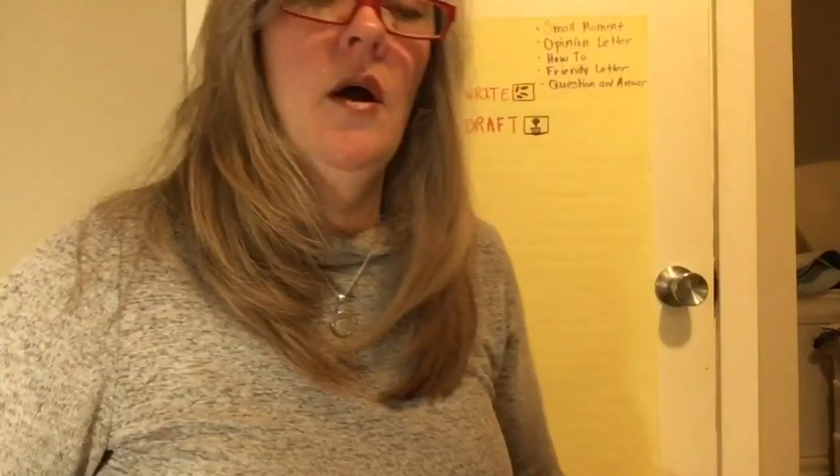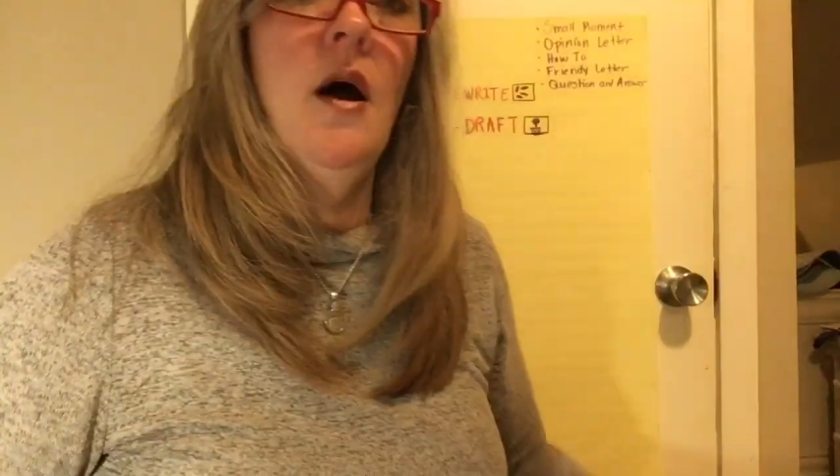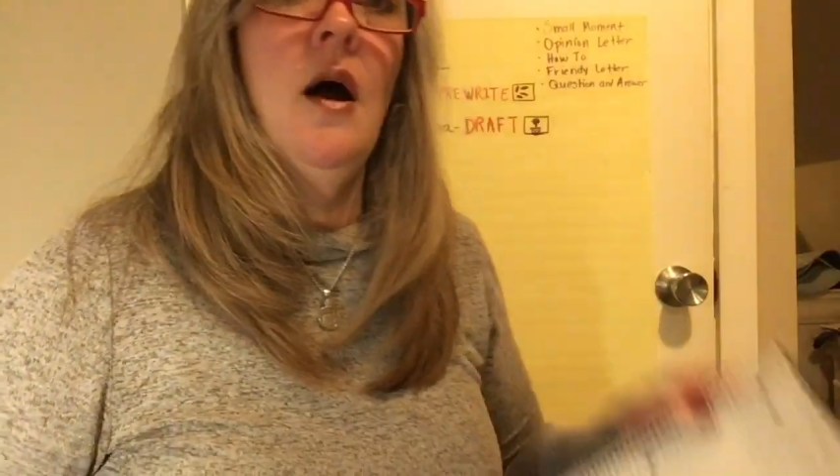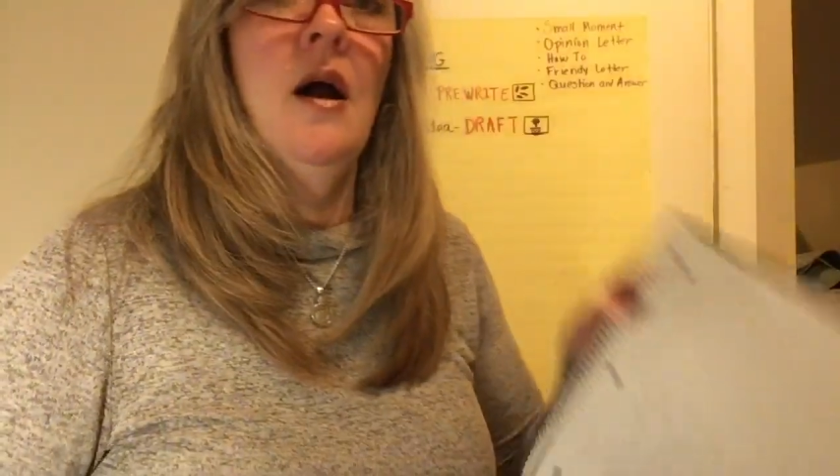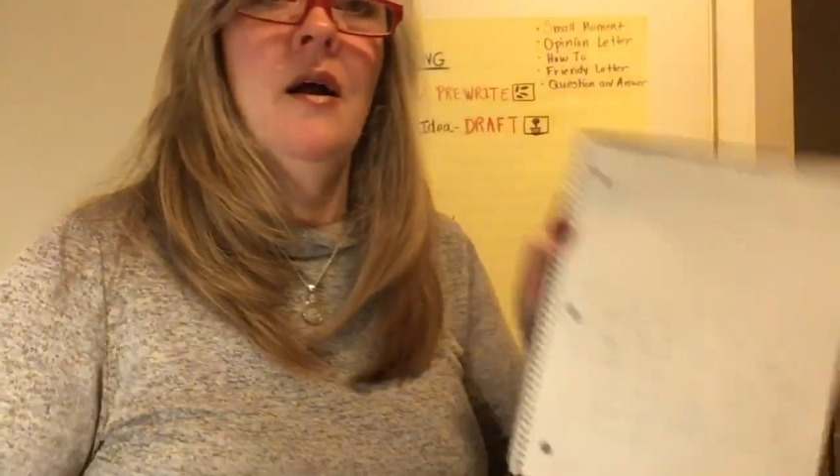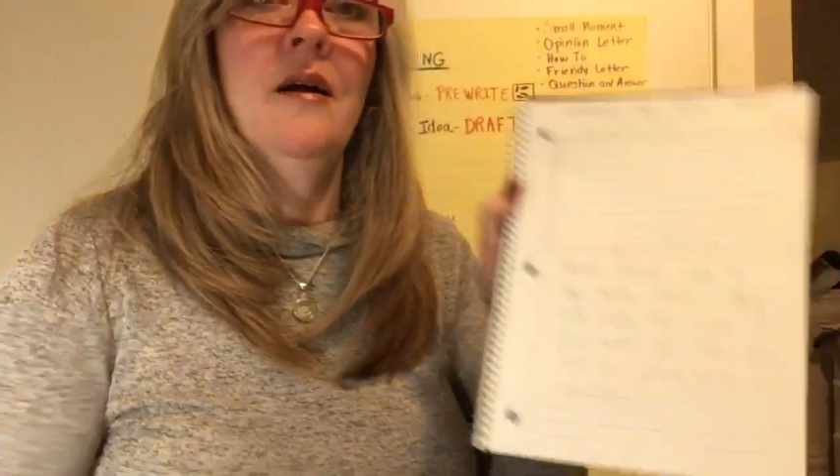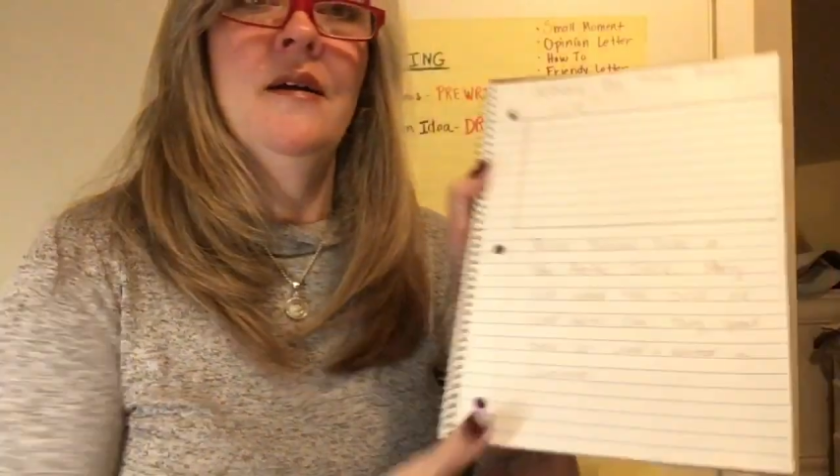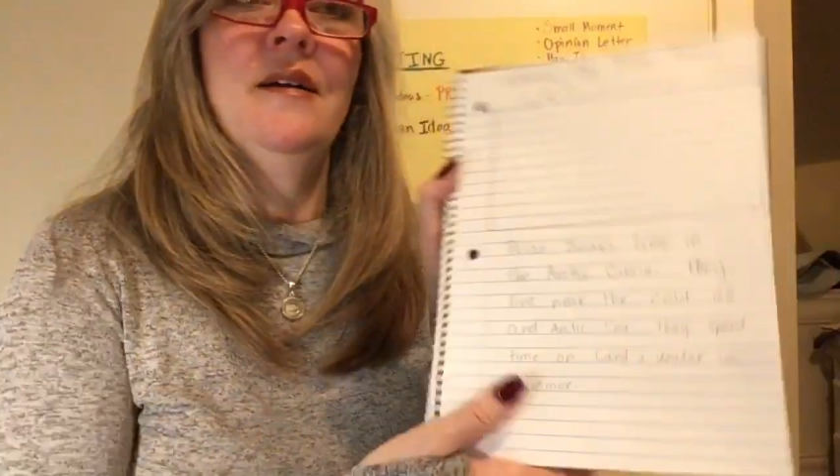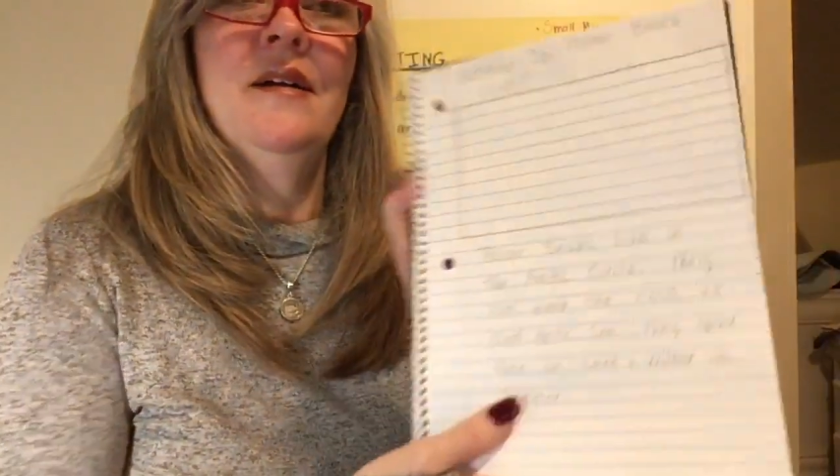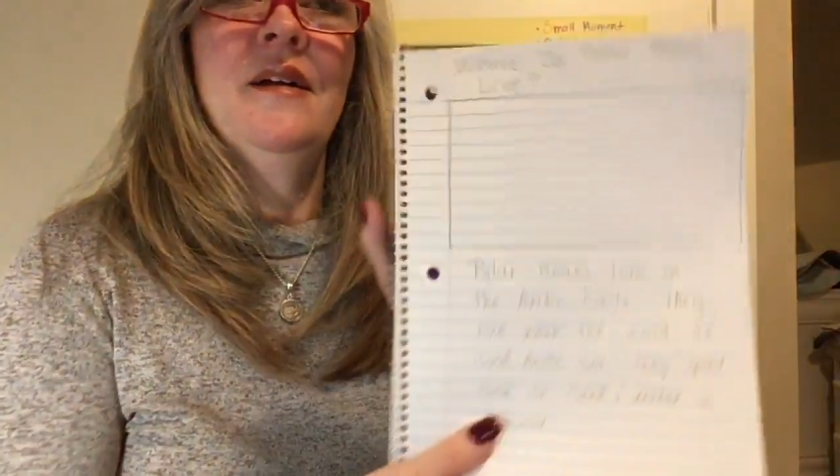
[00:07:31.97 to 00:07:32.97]
our
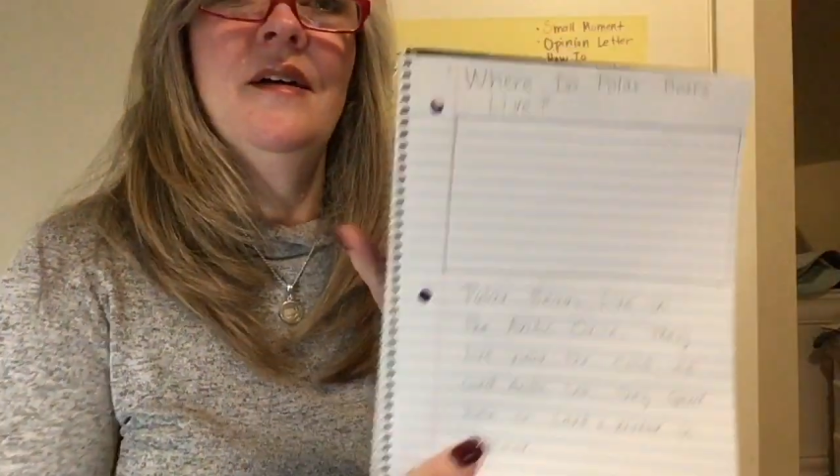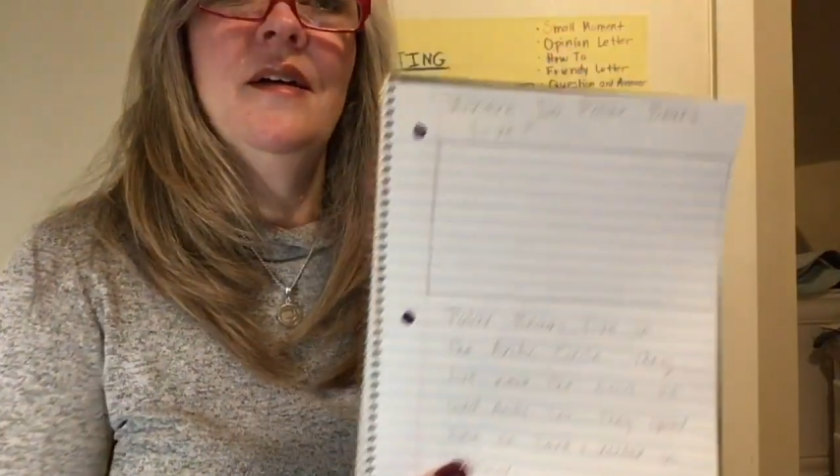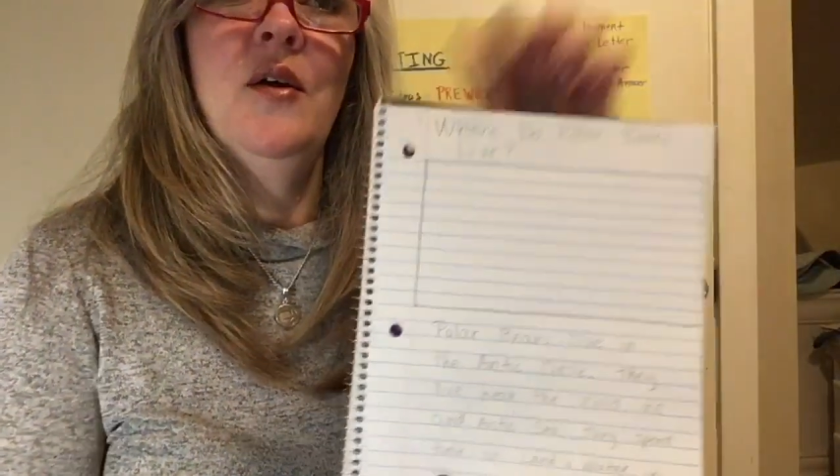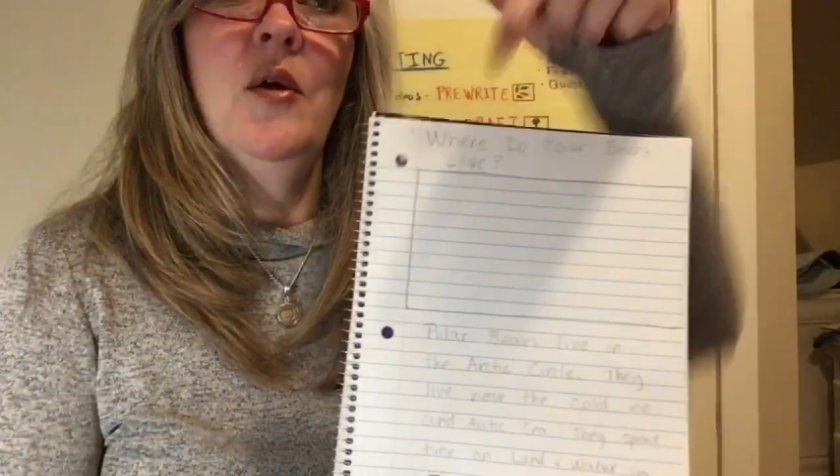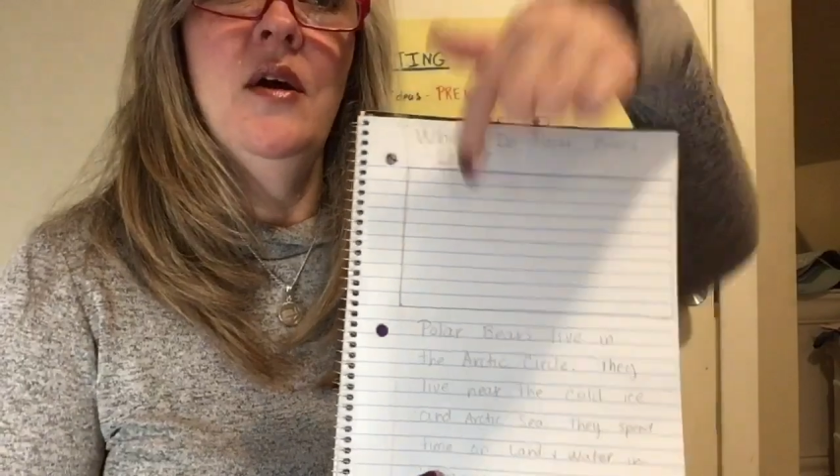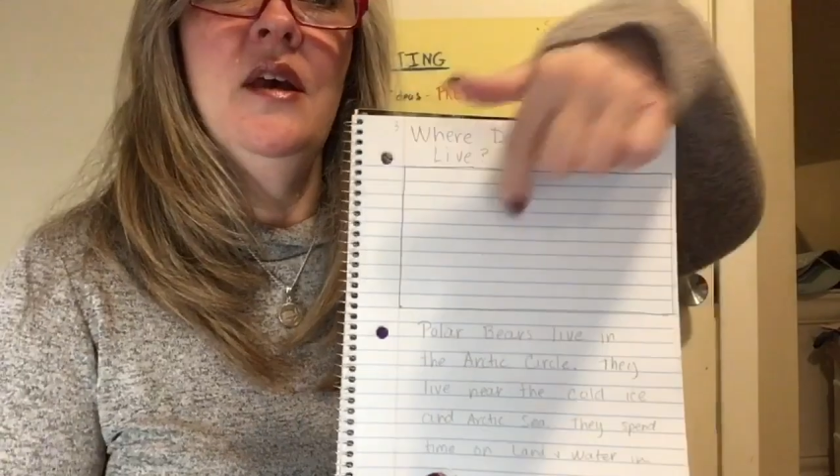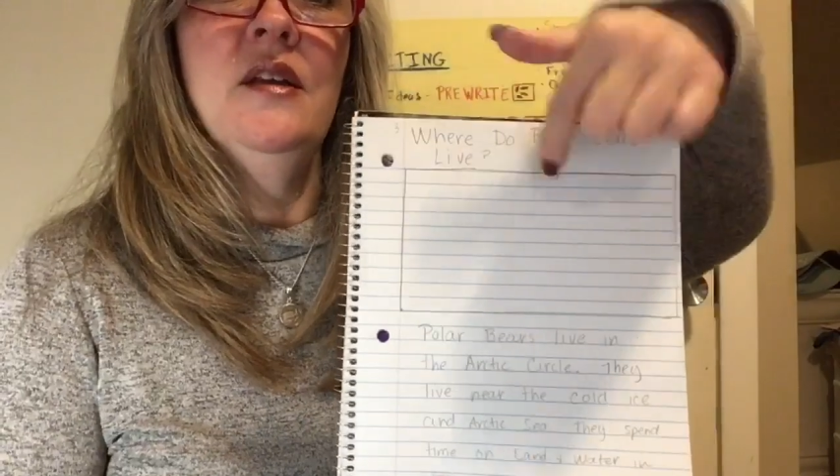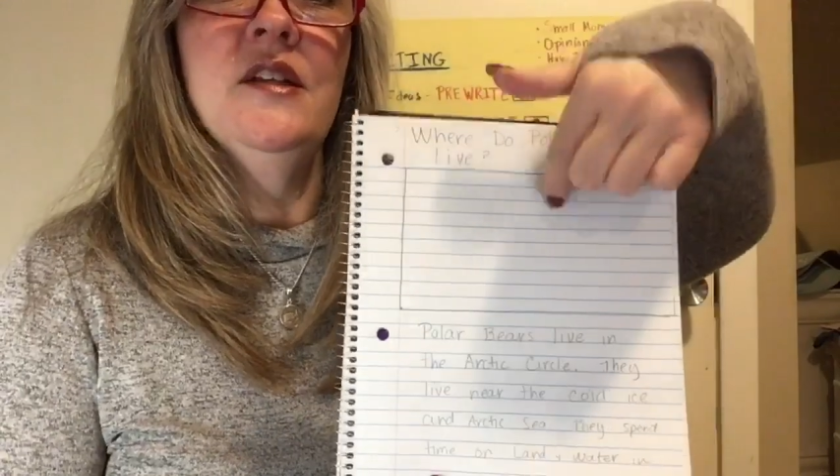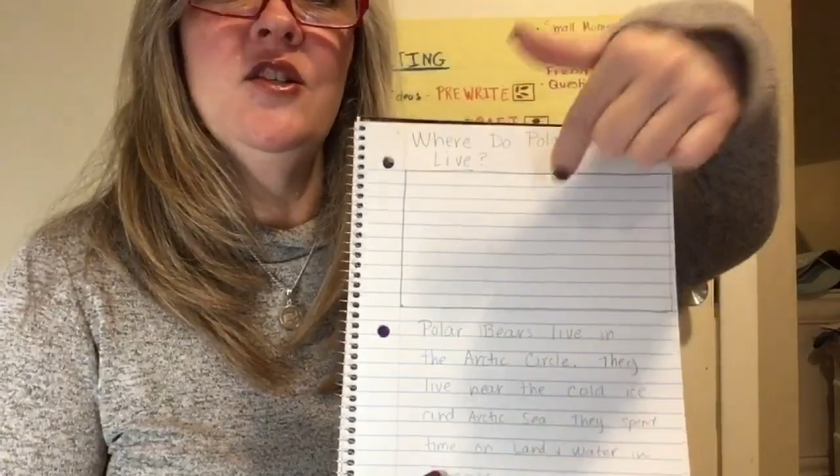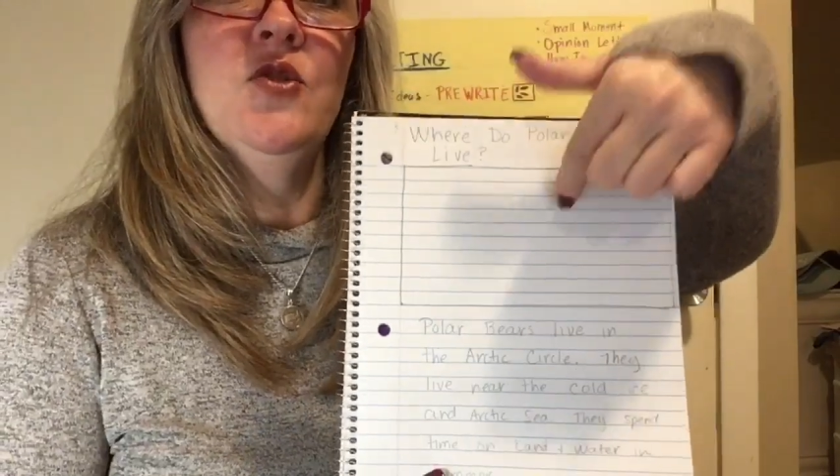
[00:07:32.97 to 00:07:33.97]

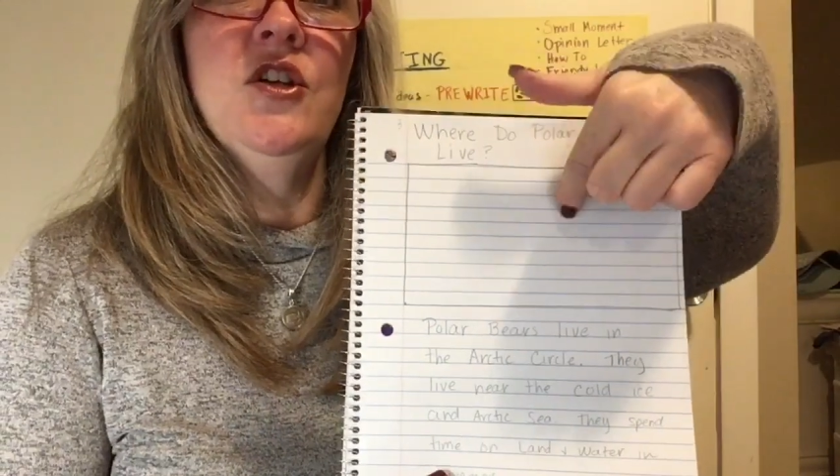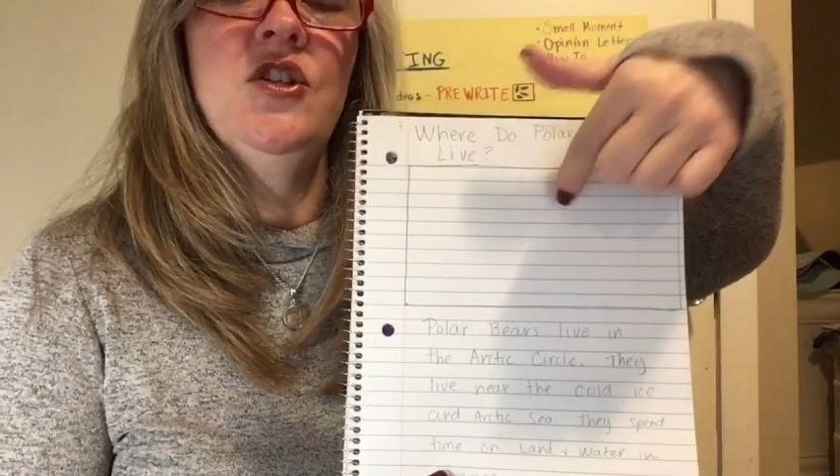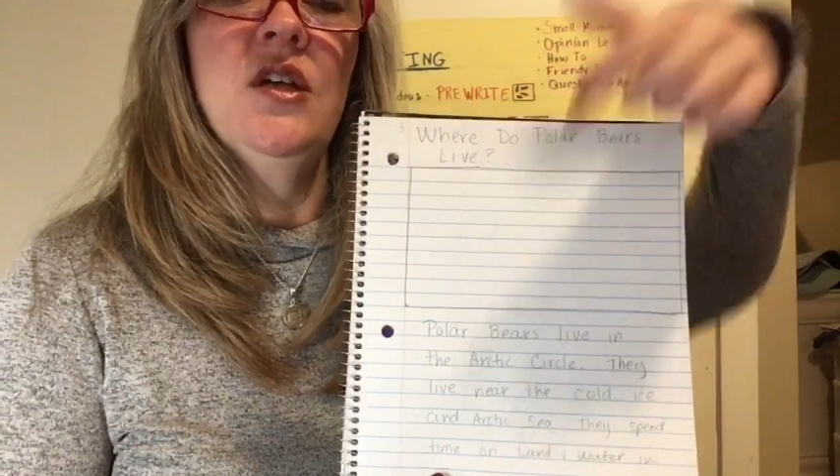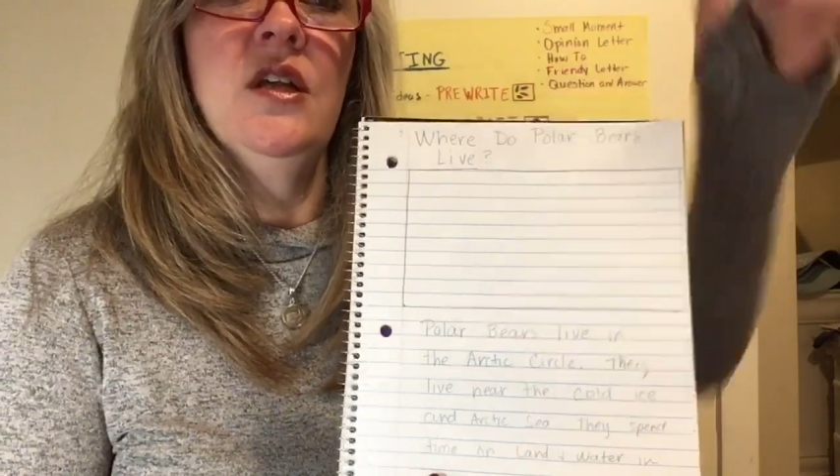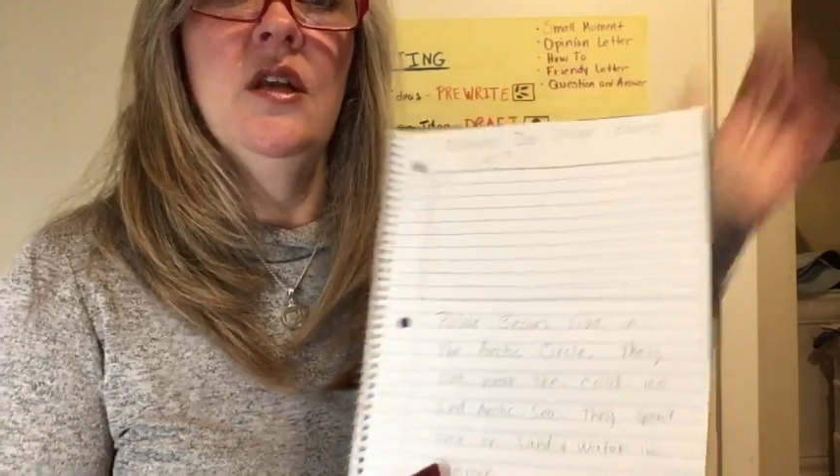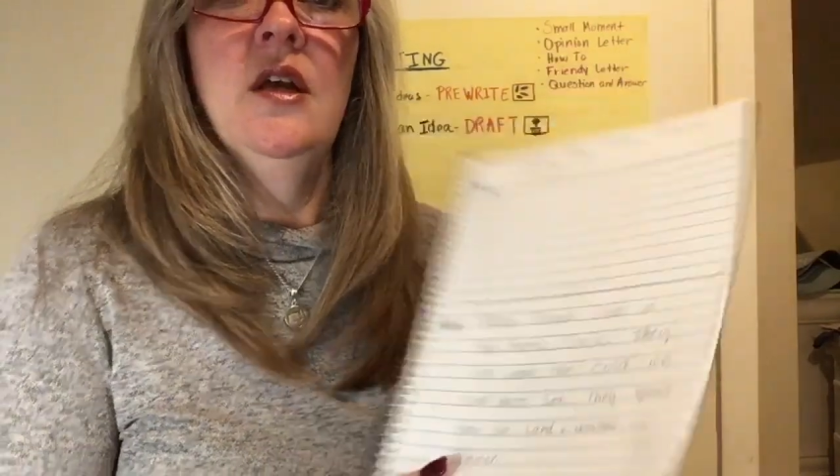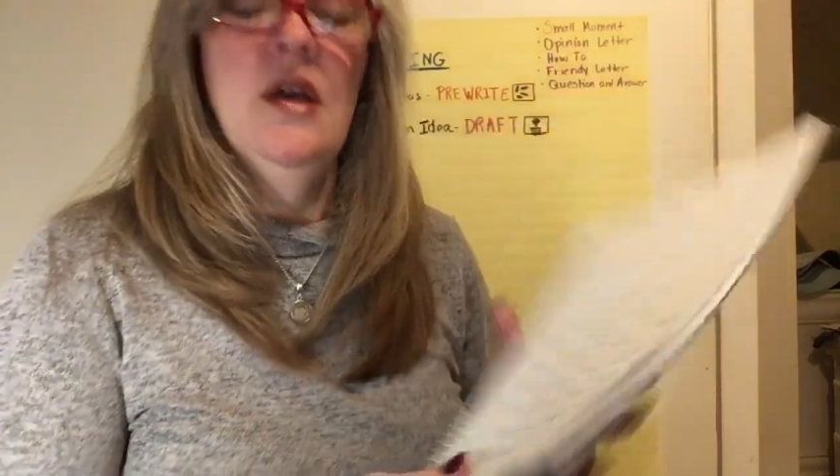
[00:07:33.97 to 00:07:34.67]
illustration.